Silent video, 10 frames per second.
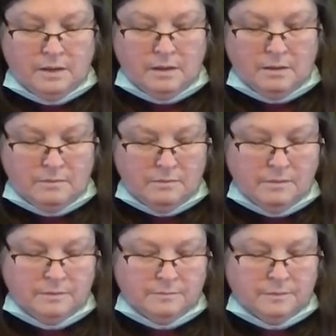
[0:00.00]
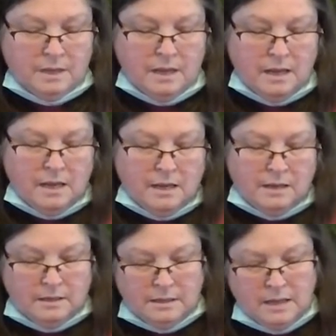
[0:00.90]
go.
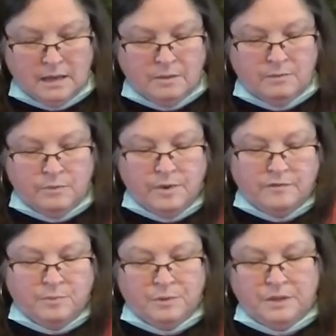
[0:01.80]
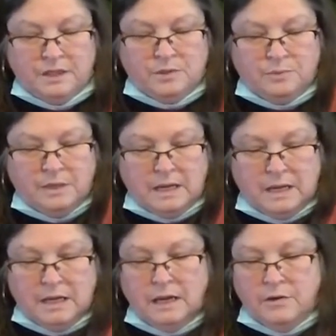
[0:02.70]
Now, we'll have to put this one
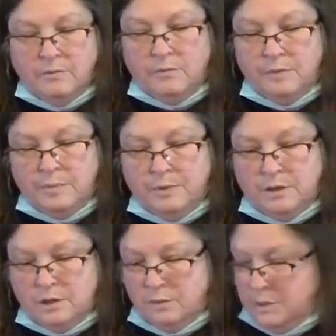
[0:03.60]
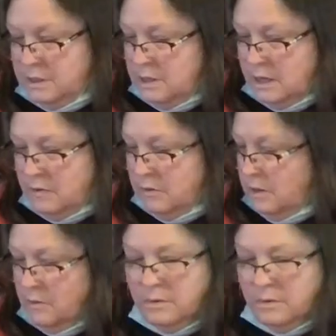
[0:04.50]
down here when we put the twist tie on it.